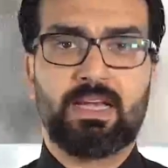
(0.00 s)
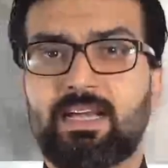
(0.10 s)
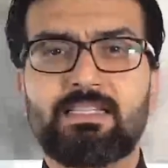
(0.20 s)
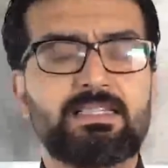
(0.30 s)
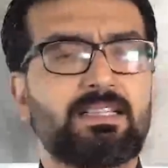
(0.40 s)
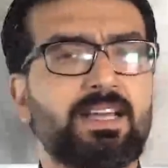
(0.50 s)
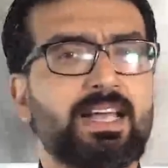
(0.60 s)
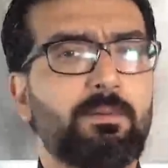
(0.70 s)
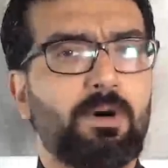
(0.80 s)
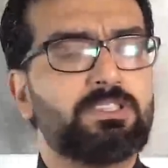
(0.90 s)
It's like
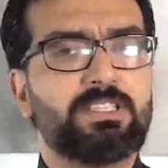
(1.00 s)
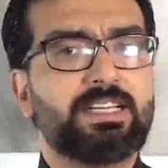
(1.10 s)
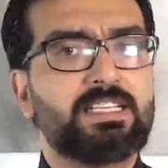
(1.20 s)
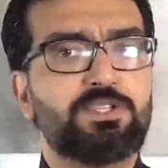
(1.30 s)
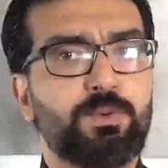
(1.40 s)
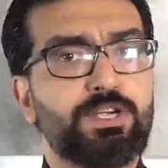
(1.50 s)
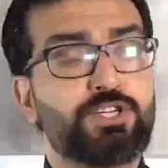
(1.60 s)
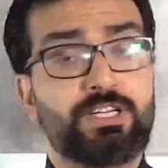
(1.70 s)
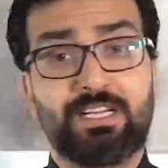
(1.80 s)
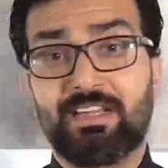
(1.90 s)
a bottleneck
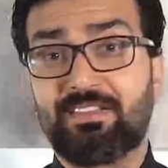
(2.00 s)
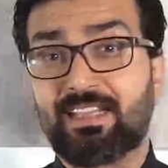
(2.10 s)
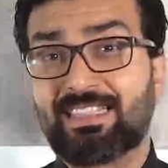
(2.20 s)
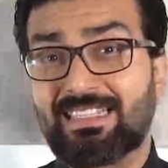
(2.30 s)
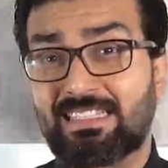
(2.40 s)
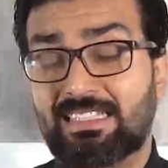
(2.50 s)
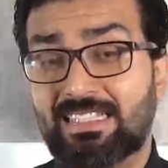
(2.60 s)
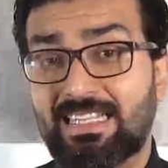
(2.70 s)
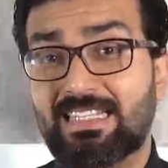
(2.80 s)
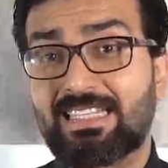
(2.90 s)
situation in that it
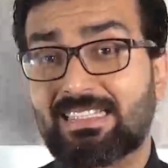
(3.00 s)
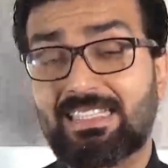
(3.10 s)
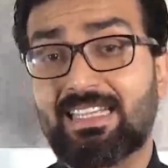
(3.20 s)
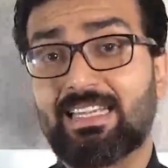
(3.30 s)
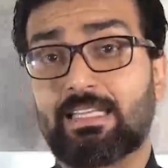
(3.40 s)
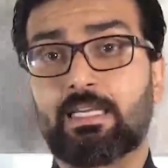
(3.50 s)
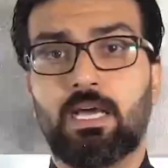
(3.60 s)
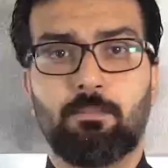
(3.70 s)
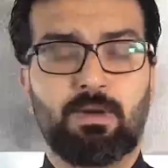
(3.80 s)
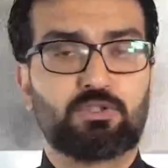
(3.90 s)
creates a delay,
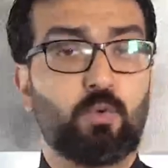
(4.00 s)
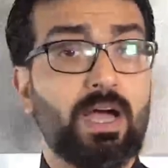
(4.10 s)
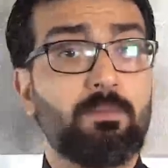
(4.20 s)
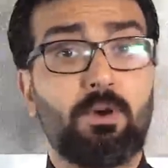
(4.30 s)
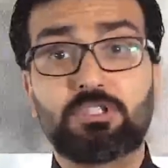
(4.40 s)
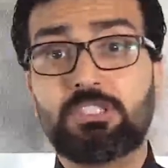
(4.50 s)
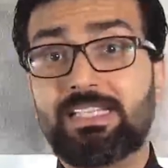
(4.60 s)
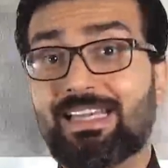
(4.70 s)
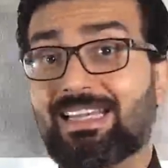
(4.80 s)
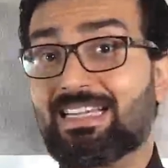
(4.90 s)
but while
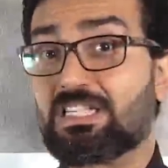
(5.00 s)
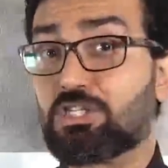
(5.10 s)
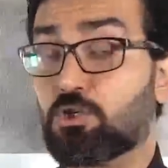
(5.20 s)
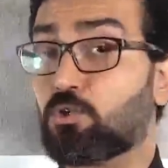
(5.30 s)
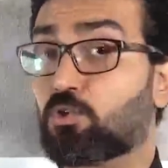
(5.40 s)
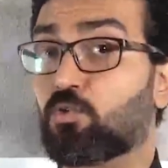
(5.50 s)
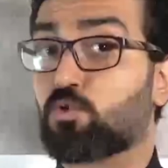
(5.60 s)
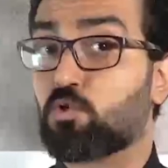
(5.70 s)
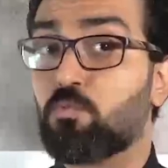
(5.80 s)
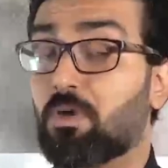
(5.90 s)
bottleneck is due to
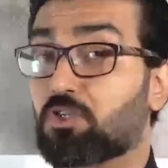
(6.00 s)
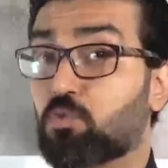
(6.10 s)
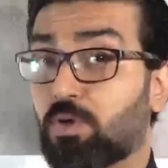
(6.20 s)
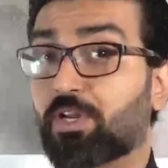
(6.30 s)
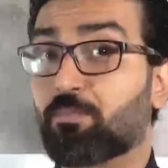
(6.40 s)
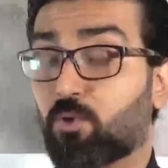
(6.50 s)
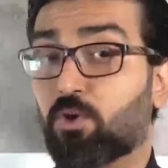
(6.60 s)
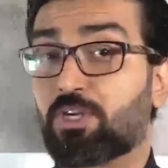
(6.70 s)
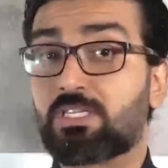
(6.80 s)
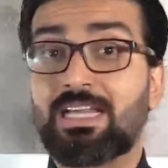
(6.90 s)
too much work in
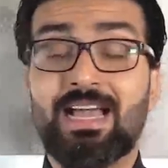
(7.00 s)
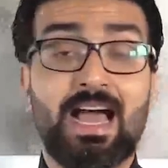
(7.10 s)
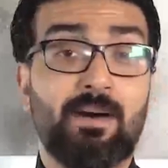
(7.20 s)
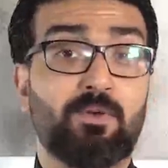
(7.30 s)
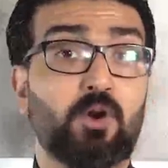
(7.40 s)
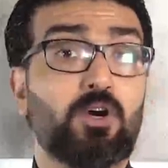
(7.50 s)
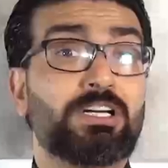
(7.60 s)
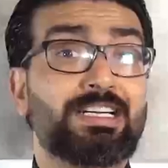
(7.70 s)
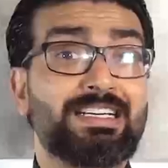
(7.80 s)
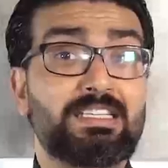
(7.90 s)
progress, a
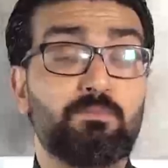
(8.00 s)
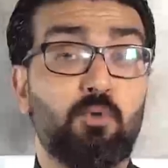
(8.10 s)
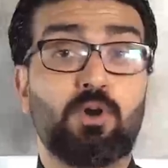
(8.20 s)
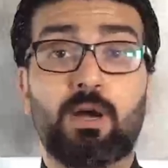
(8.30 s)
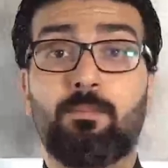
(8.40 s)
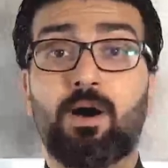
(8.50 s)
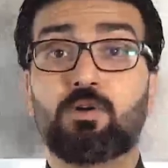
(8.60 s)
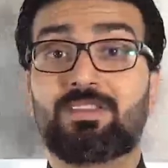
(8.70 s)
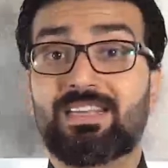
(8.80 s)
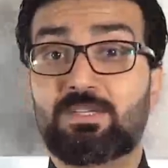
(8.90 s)
blocker is more
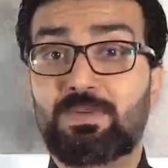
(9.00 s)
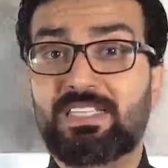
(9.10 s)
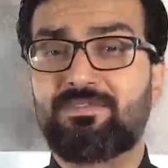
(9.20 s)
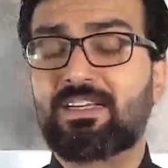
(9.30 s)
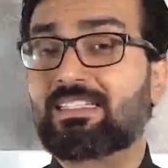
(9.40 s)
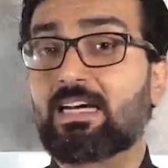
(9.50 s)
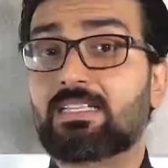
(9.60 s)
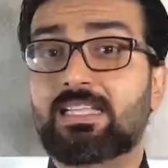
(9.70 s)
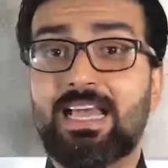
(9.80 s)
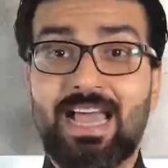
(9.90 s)
about the specific
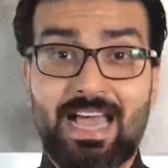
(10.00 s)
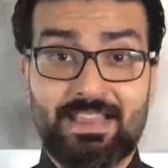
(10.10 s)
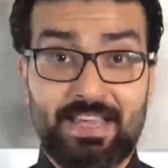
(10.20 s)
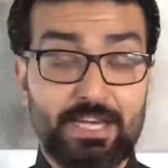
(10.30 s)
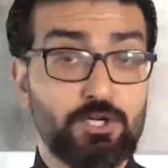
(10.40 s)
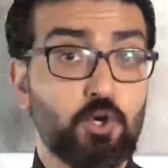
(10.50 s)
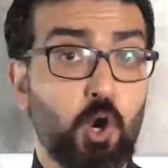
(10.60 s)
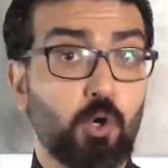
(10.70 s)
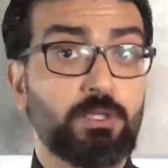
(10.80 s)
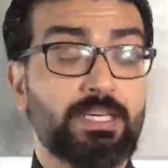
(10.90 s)
task and the issue
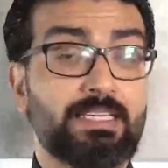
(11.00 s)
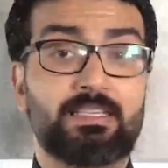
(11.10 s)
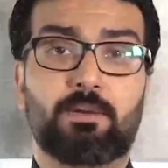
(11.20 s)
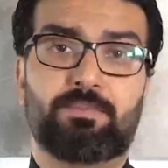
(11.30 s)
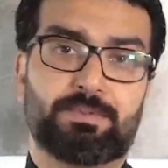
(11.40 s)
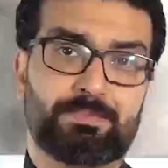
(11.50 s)
holding it up.